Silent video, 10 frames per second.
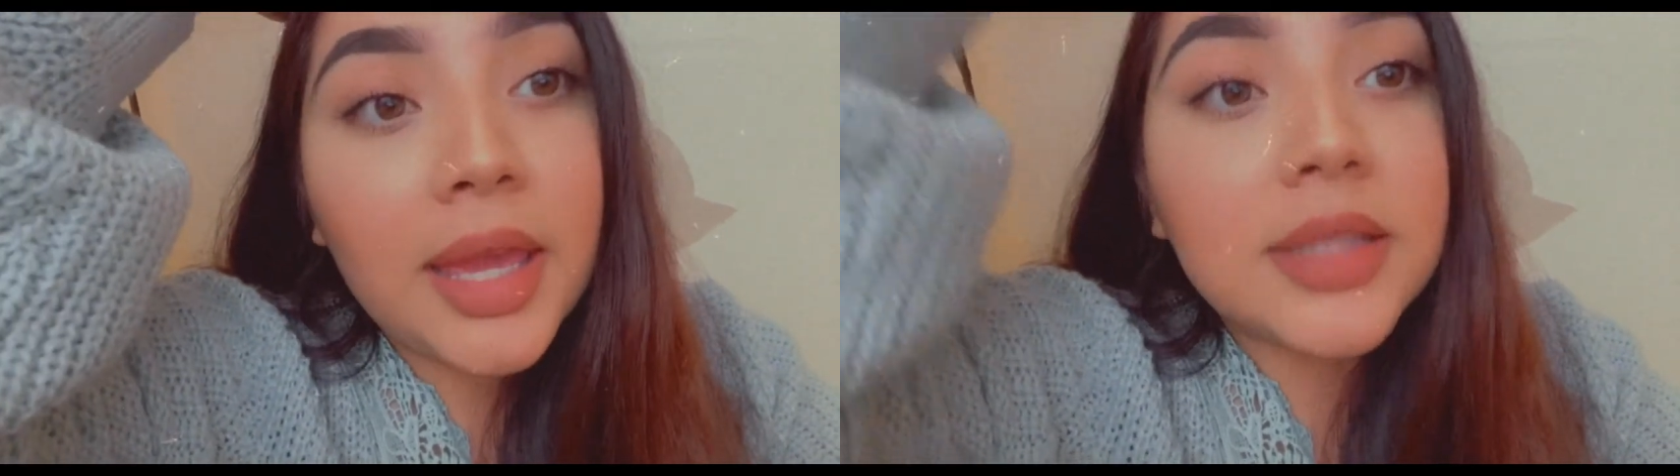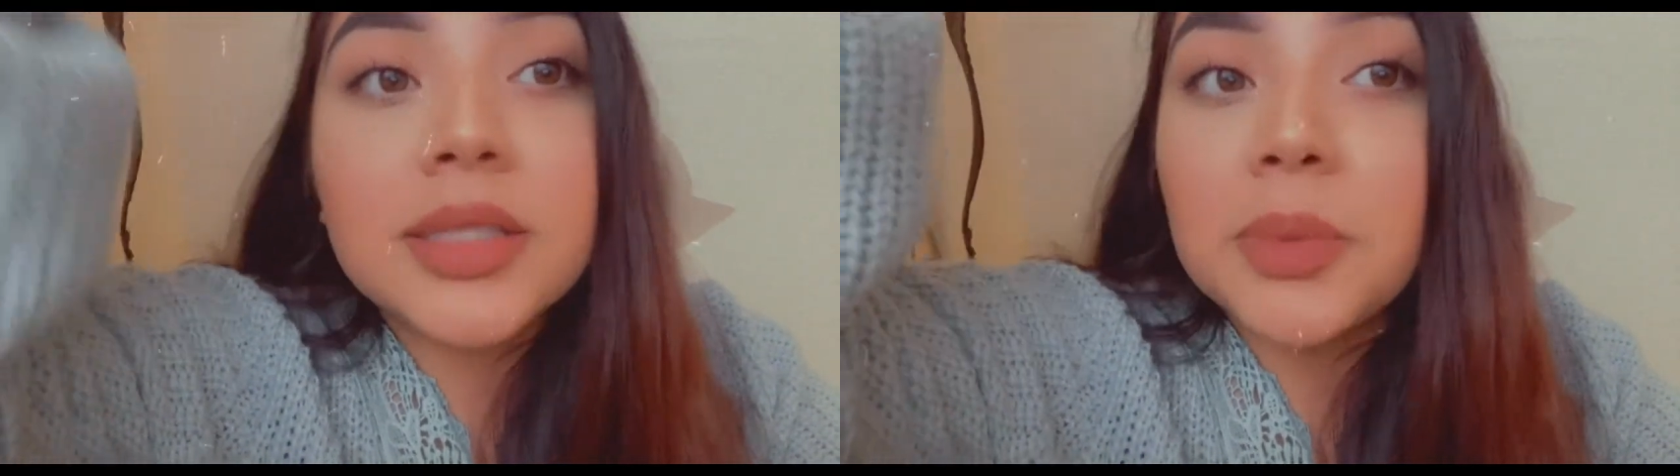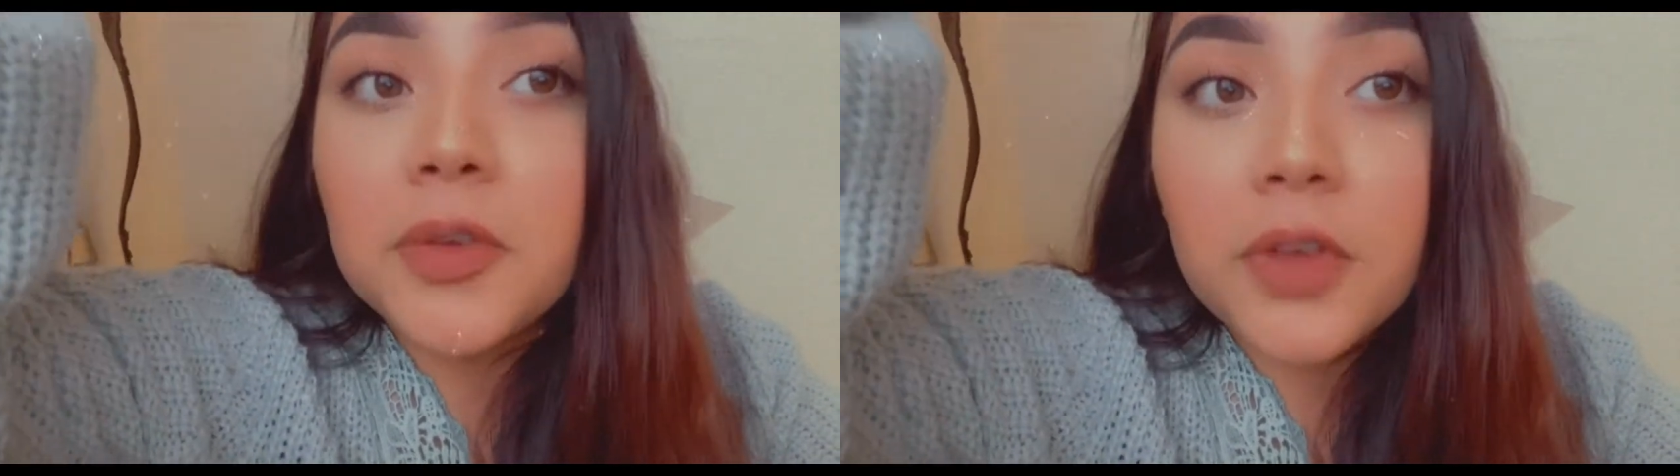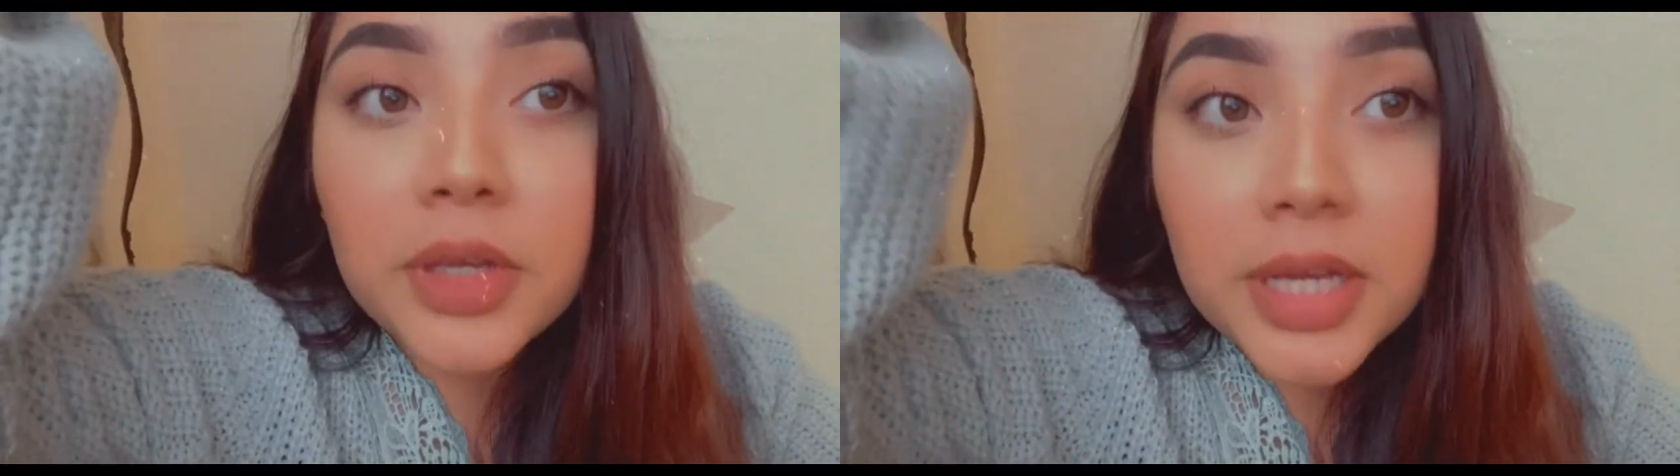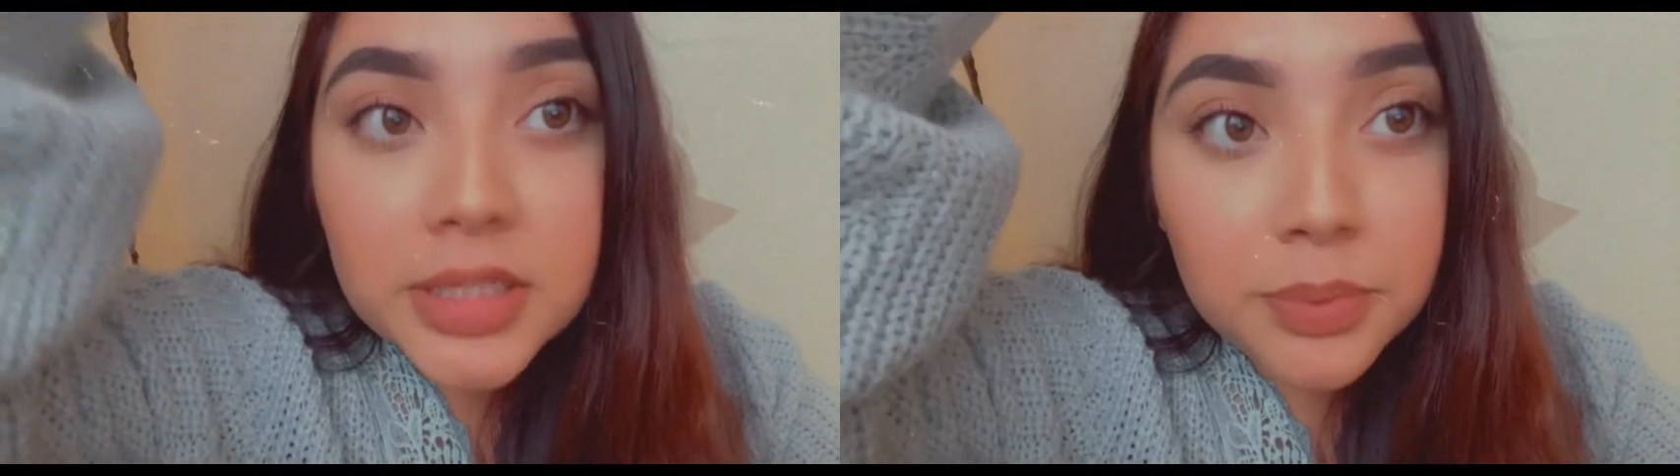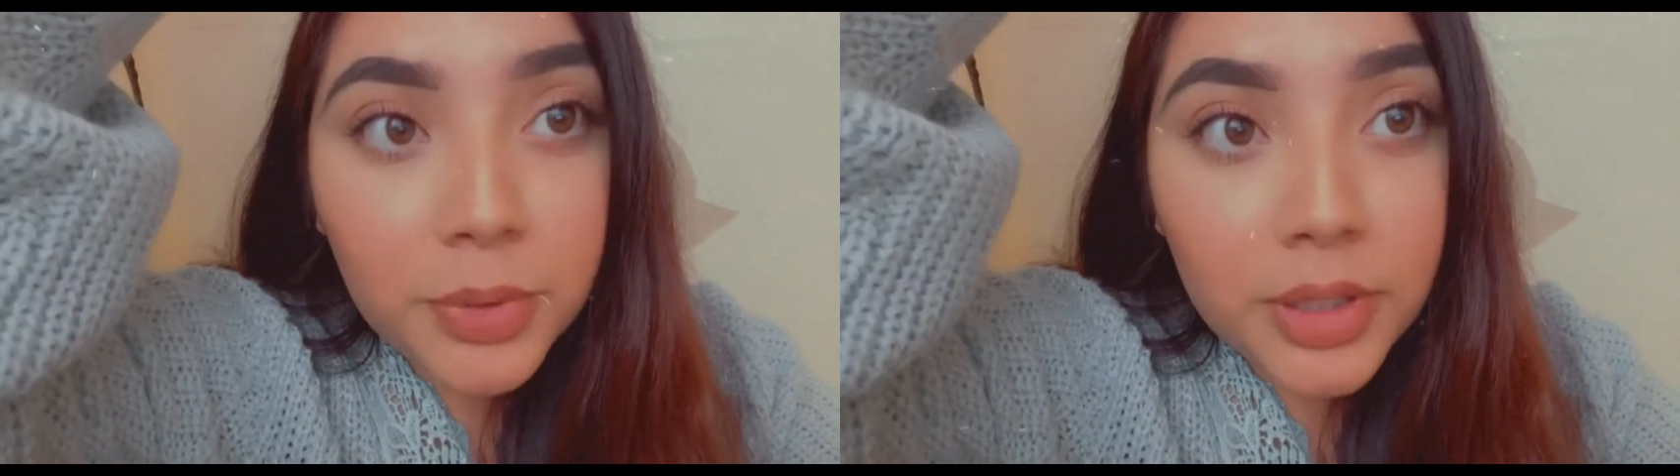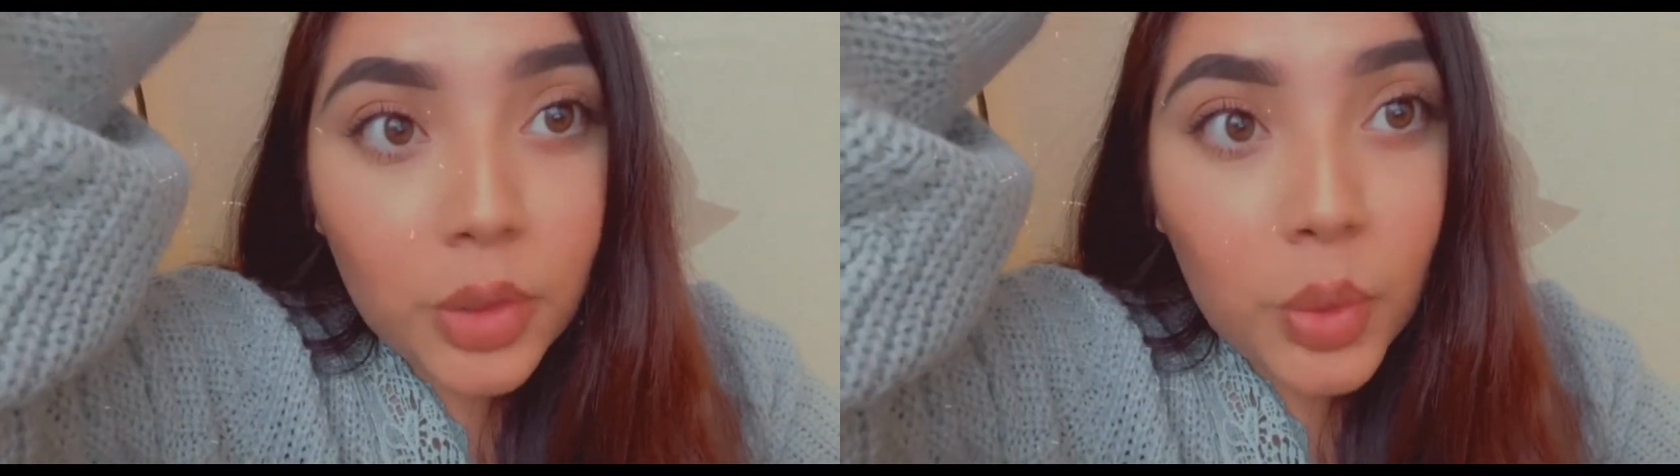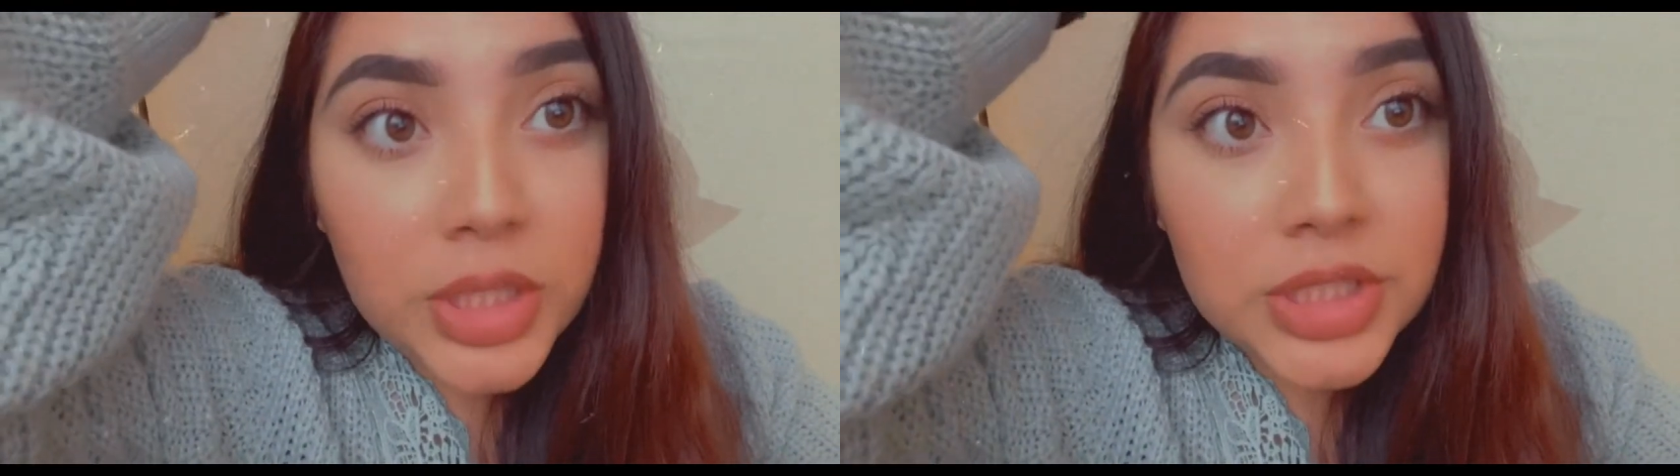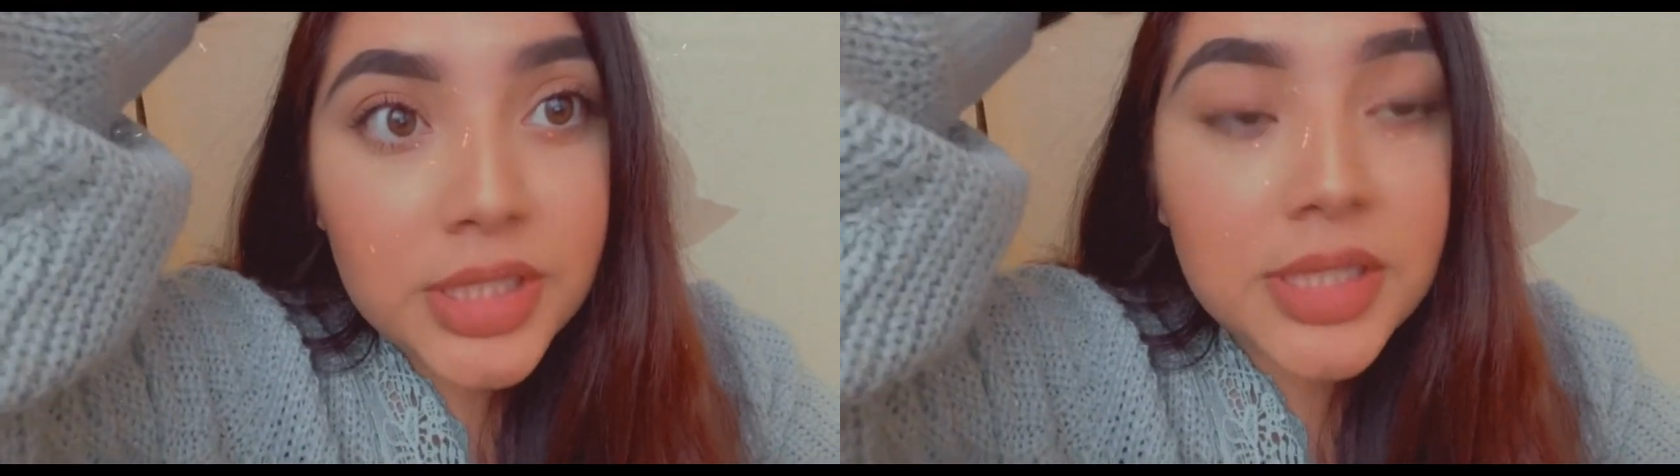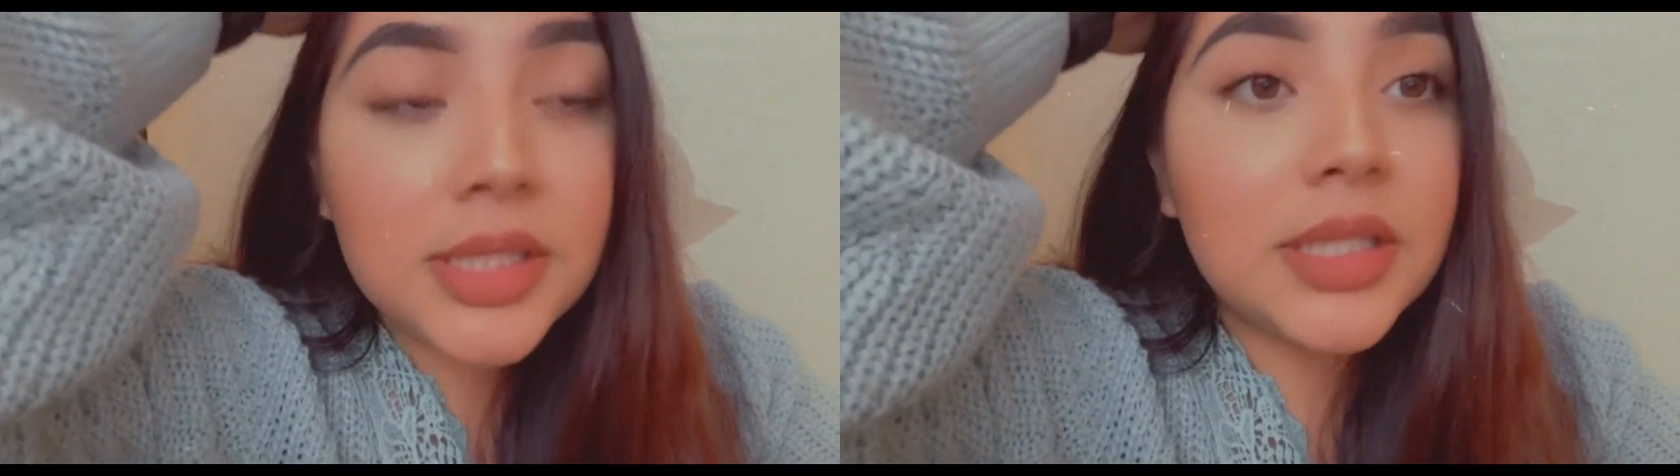and some of you guys put
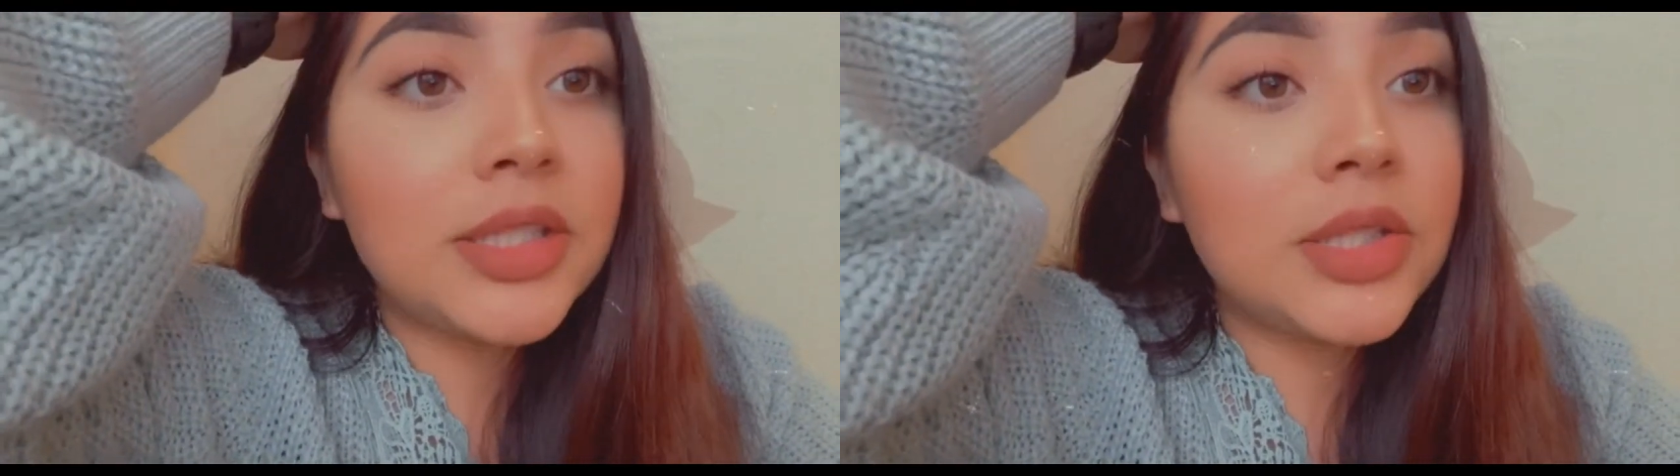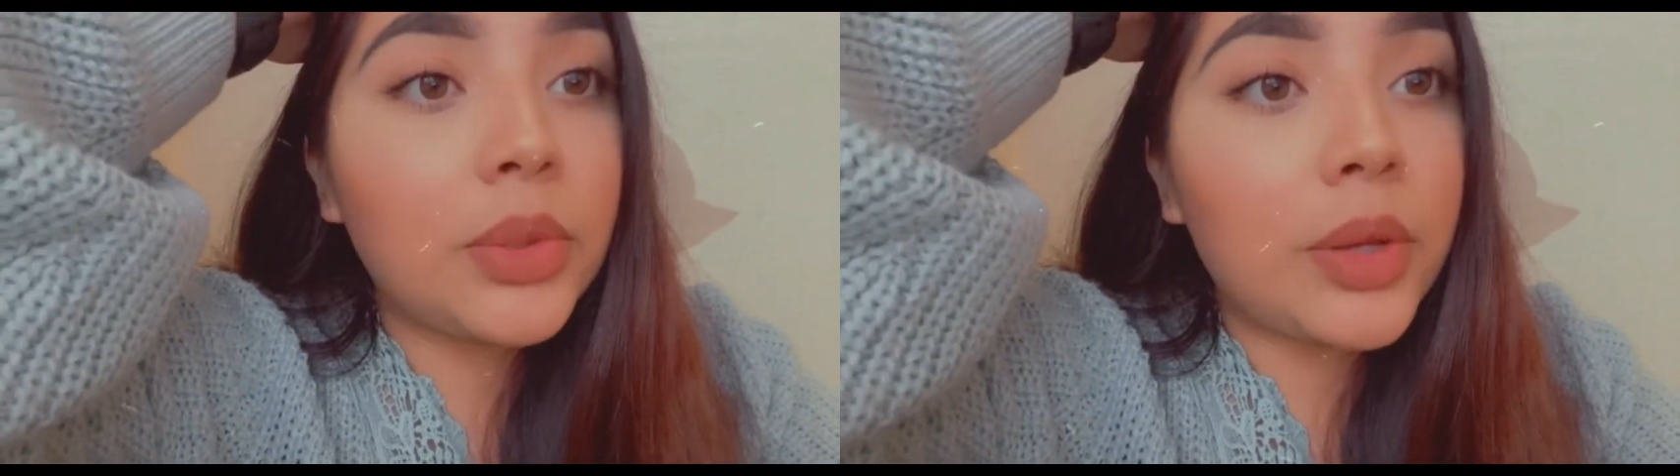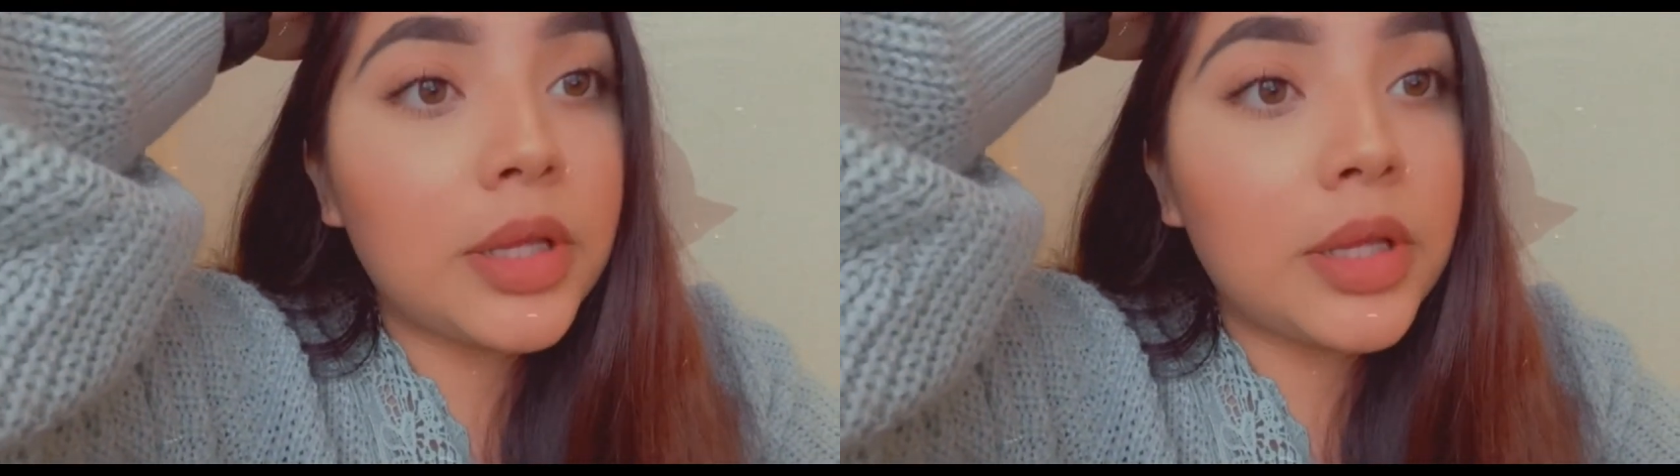questions and so on.